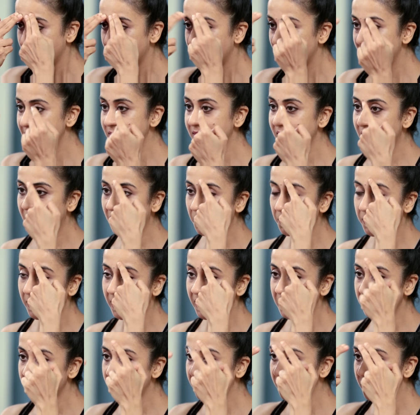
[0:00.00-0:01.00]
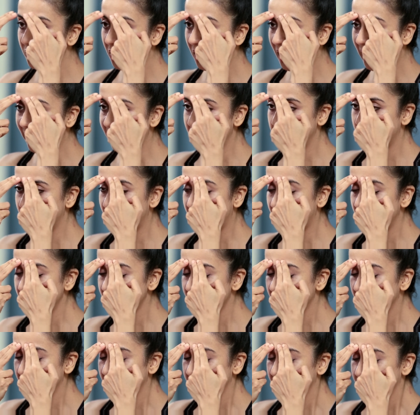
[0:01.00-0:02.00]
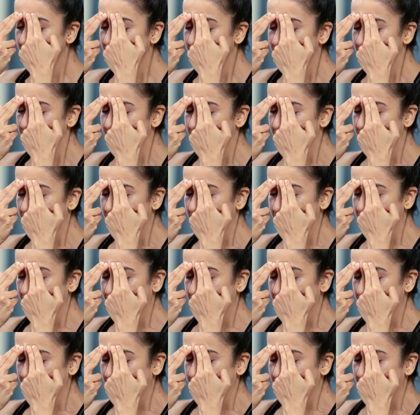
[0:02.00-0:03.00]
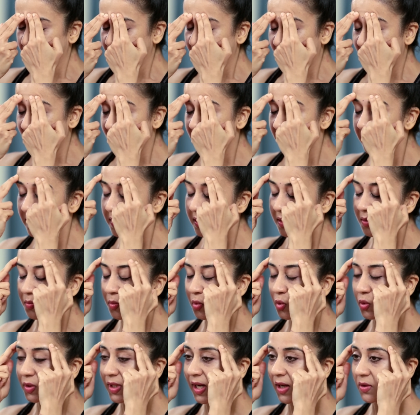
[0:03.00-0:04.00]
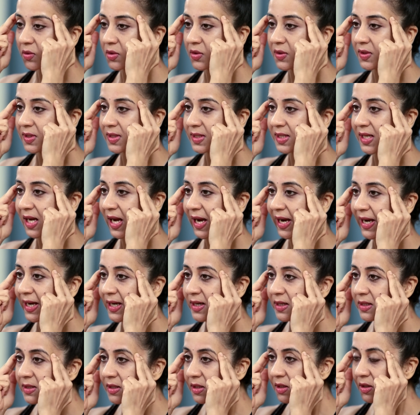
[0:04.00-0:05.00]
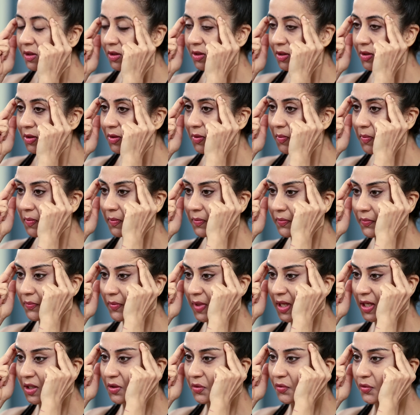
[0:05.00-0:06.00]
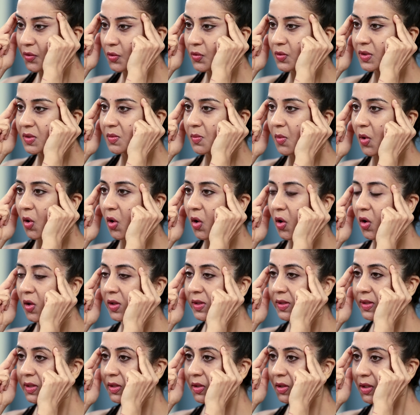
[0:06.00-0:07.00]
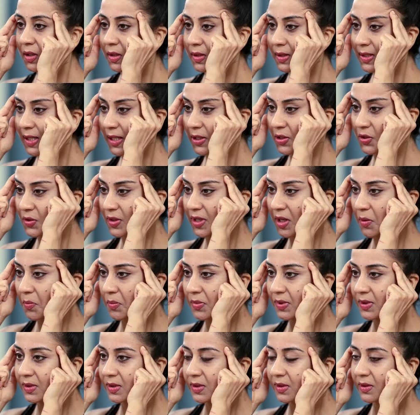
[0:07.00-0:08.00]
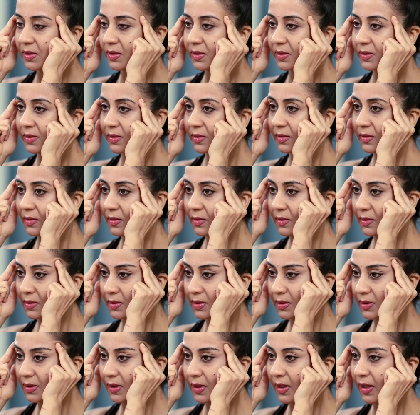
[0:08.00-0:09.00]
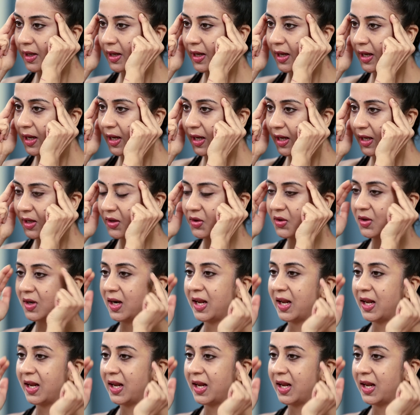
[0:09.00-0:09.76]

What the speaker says: Press above your eyebrows and then smooth out to the sides. Make a few small circles at your temples and